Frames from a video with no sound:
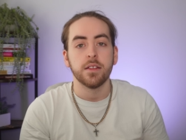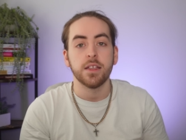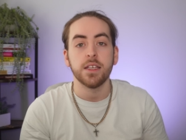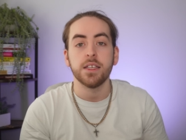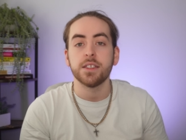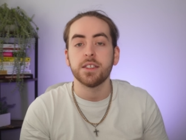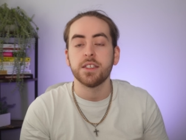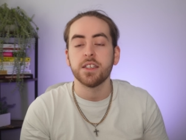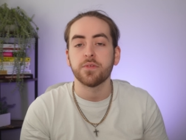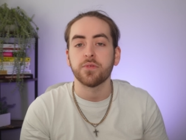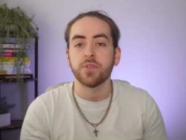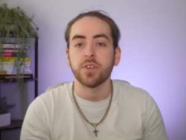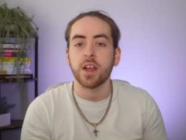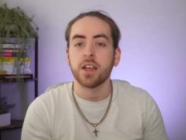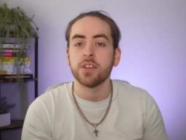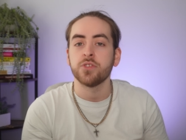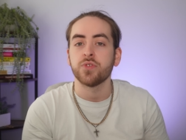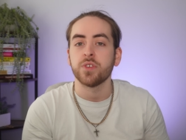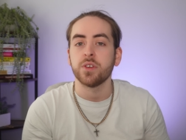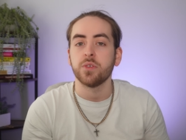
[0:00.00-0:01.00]
These different
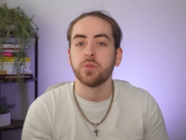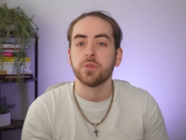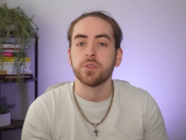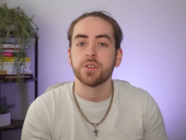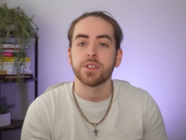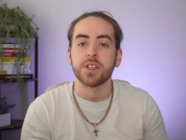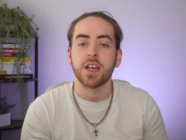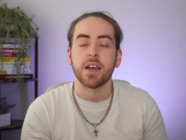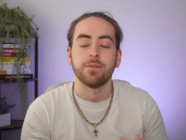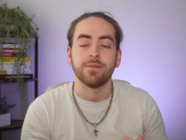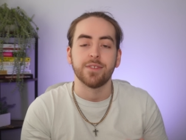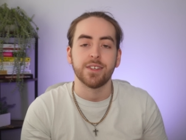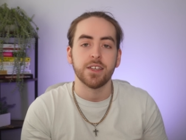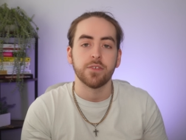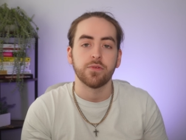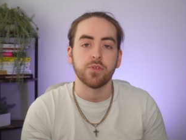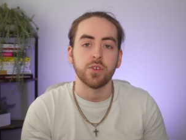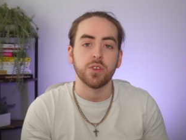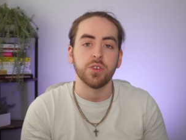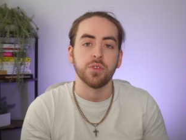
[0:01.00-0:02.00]
entry orders have
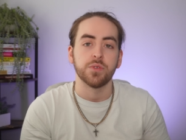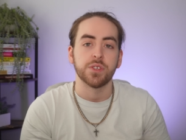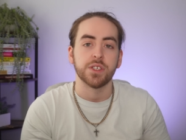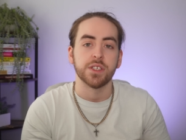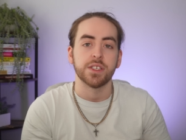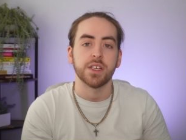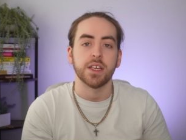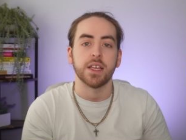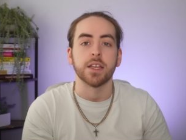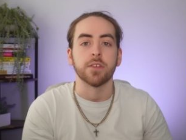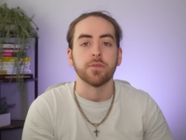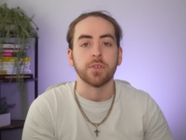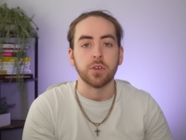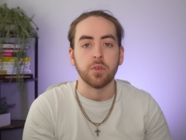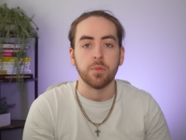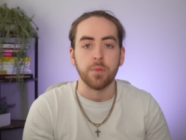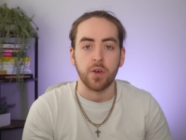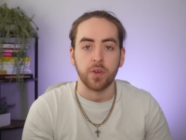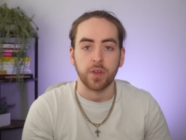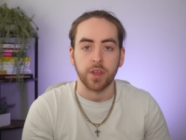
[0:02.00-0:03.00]
different uses in the real
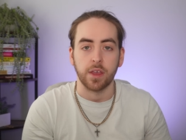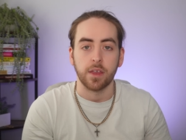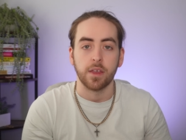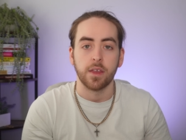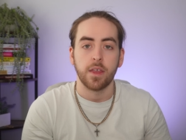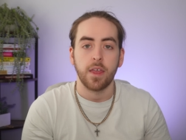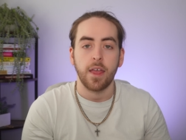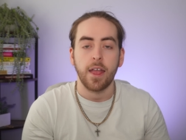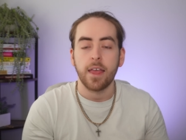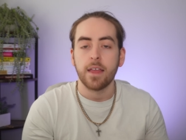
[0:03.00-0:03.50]
market.